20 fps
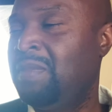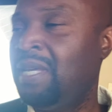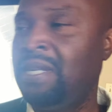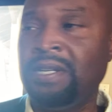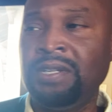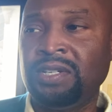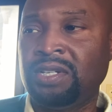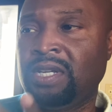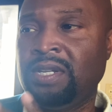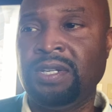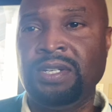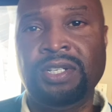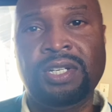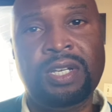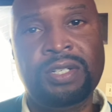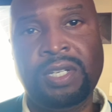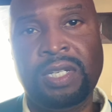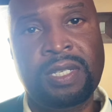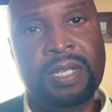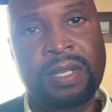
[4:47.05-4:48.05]
And the
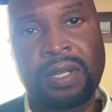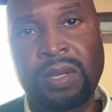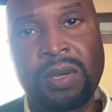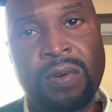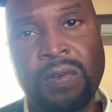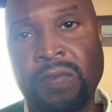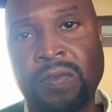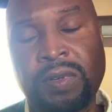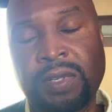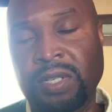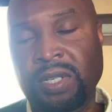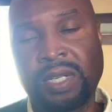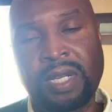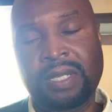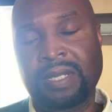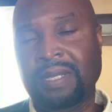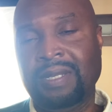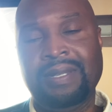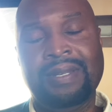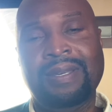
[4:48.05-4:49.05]
judge just didn't go for it. The judge
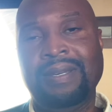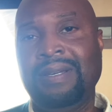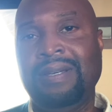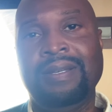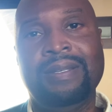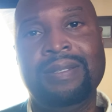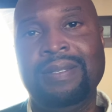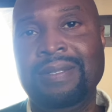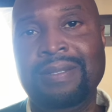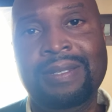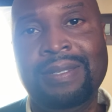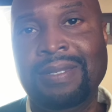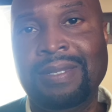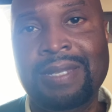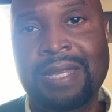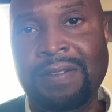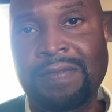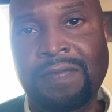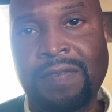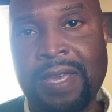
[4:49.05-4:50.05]
says, no, this is
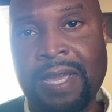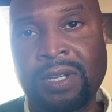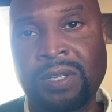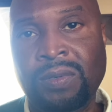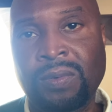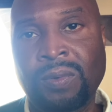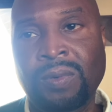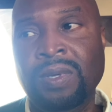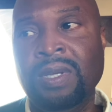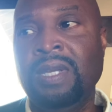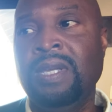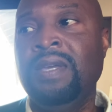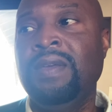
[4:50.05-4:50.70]
not factual.